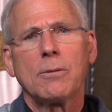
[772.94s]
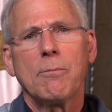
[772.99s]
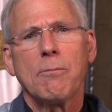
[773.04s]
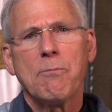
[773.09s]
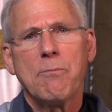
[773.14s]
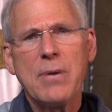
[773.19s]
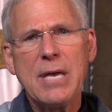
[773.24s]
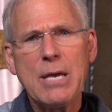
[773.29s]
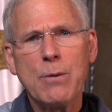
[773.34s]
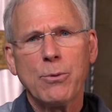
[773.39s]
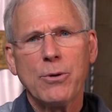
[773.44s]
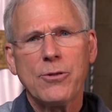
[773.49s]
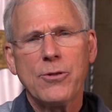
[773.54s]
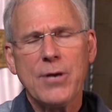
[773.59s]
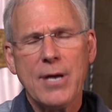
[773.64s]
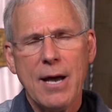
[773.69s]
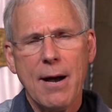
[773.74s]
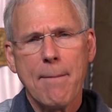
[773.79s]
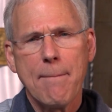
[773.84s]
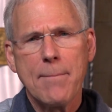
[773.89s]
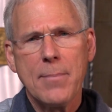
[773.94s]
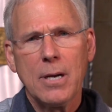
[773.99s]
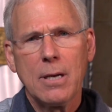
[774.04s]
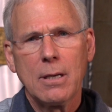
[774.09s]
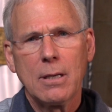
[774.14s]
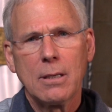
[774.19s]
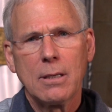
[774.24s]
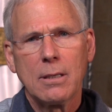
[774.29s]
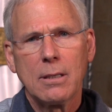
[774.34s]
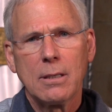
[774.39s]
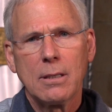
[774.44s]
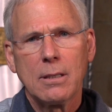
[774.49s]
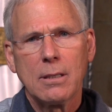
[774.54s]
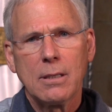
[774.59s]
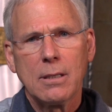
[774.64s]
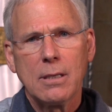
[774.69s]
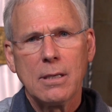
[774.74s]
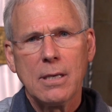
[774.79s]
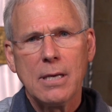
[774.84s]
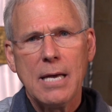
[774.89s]
Be with him.
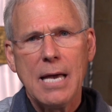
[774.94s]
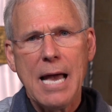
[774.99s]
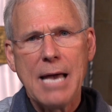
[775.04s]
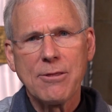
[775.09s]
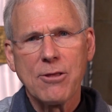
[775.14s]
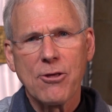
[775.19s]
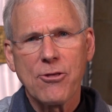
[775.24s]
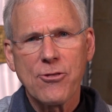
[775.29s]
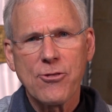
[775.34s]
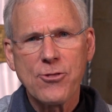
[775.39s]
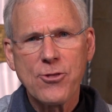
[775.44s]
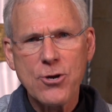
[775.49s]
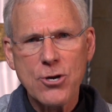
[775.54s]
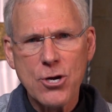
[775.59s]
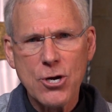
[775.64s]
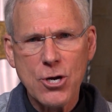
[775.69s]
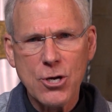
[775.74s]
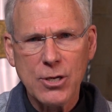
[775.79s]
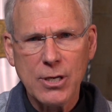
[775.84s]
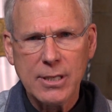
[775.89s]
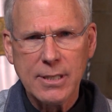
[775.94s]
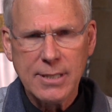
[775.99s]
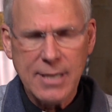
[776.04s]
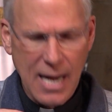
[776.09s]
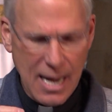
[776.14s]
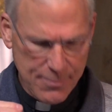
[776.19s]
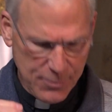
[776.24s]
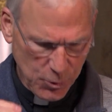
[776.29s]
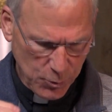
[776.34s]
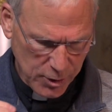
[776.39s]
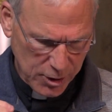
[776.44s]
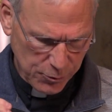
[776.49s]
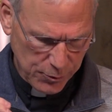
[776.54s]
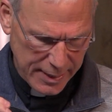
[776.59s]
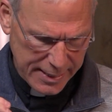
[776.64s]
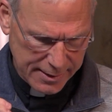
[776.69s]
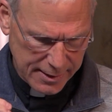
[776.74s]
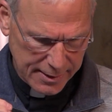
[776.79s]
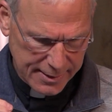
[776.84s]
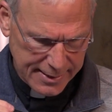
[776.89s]
And the third time you want to
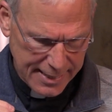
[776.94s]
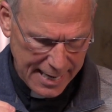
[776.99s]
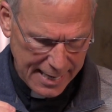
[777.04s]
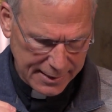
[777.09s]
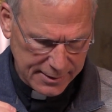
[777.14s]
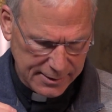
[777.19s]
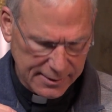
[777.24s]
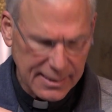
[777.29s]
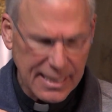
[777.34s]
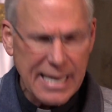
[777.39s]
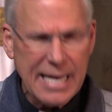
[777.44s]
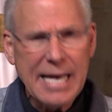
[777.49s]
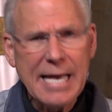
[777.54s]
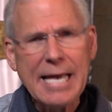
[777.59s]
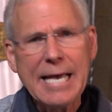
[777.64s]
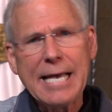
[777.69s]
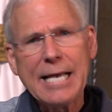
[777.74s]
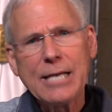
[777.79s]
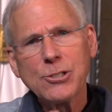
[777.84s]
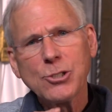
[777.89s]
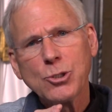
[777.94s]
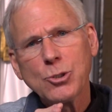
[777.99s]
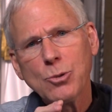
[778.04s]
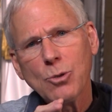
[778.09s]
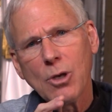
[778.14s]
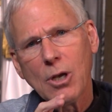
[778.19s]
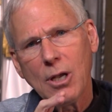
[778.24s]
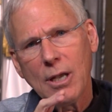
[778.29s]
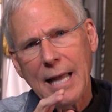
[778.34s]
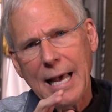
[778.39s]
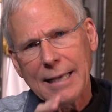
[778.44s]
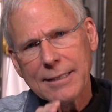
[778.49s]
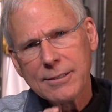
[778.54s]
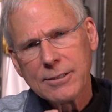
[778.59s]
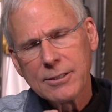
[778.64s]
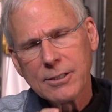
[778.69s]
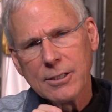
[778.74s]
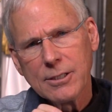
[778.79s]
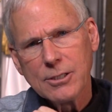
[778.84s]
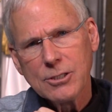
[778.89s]
read the text is to
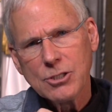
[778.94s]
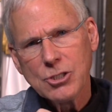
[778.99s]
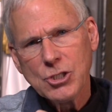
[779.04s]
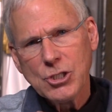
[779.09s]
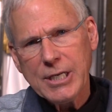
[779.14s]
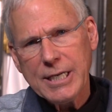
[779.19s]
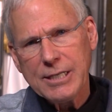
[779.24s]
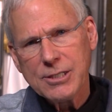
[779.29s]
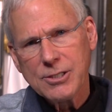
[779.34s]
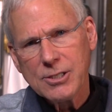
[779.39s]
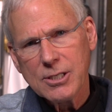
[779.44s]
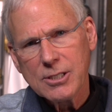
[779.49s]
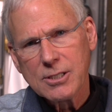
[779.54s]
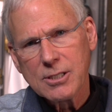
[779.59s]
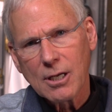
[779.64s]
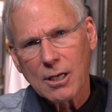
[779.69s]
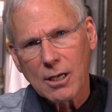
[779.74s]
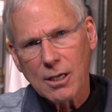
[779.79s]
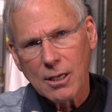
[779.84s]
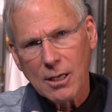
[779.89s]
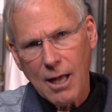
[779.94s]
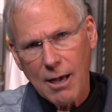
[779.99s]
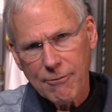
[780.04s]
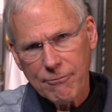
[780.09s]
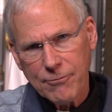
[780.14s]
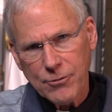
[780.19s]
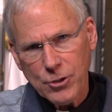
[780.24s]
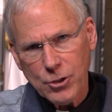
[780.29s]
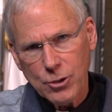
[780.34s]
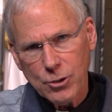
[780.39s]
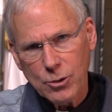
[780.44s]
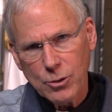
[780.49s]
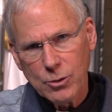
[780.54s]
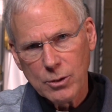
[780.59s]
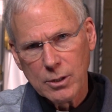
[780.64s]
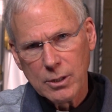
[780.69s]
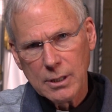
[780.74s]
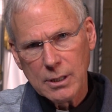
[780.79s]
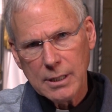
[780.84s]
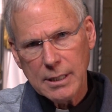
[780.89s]
let Jesus love you
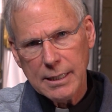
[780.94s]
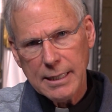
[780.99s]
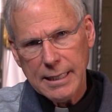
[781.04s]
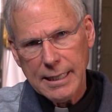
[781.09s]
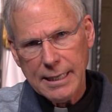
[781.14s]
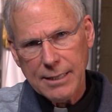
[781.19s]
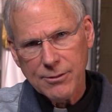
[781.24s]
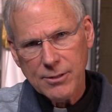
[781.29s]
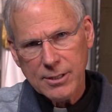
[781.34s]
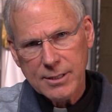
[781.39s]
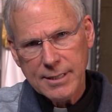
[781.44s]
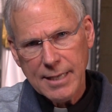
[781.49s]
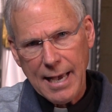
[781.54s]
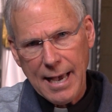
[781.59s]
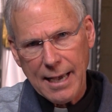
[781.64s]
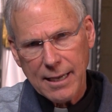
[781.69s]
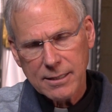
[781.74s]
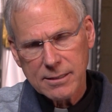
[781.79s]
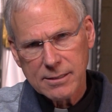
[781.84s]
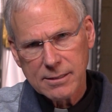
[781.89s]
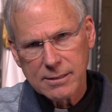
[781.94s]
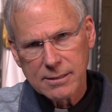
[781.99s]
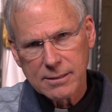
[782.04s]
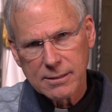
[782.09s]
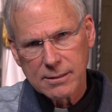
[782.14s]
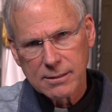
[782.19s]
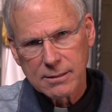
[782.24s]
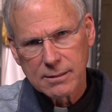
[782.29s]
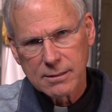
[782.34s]
in the text.